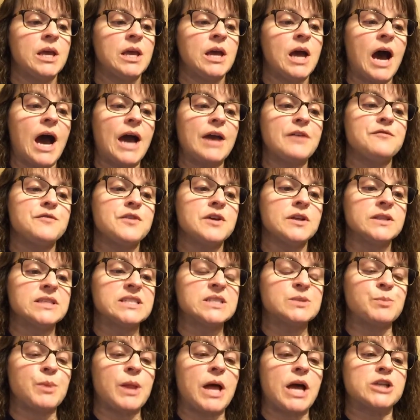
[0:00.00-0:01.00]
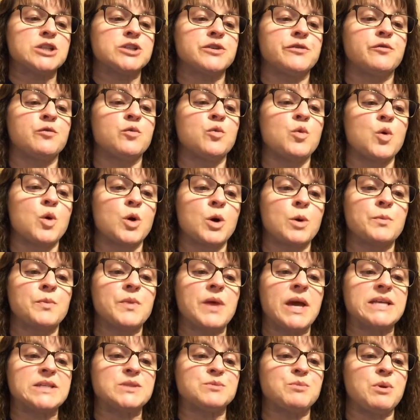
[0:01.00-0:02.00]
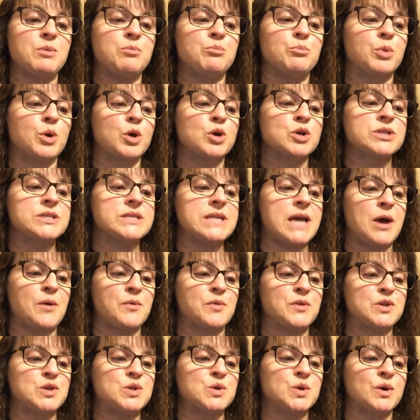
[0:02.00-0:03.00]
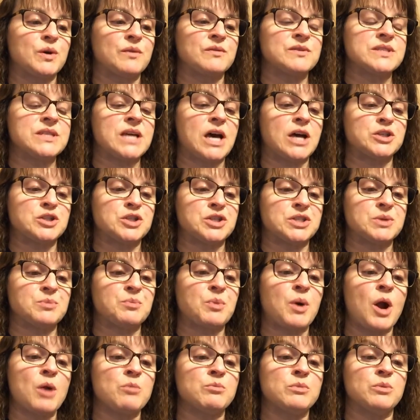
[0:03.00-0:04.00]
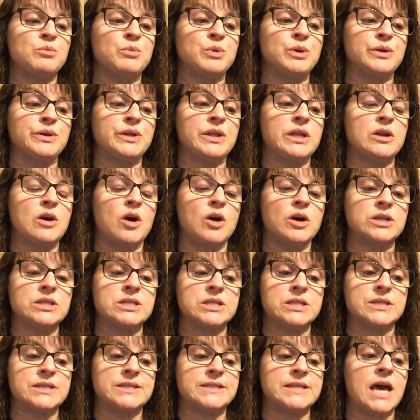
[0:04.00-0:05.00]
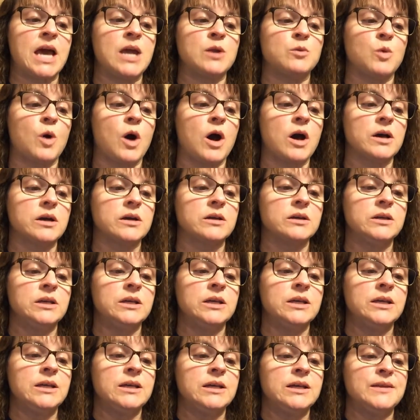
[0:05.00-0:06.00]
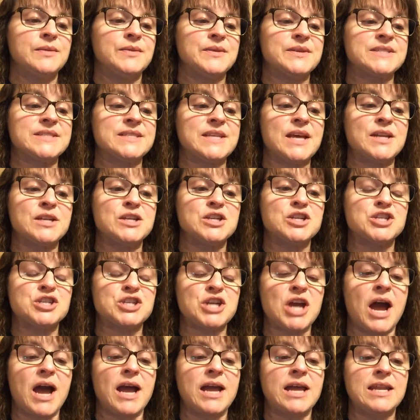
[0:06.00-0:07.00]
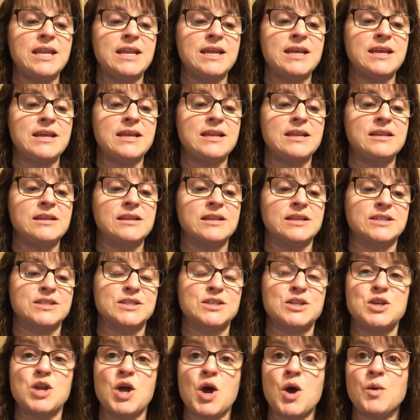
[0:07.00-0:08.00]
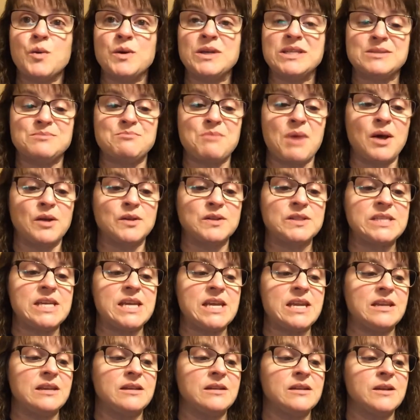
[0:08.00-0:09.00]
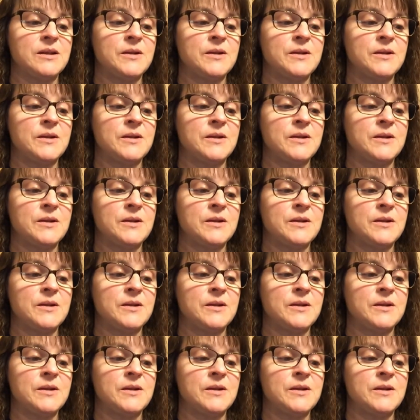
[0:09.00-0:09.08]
I feel a splash of warmth as we burst out the door of Sasha's apartment building onto the sidewalk, the sun is shining, the snow is melting.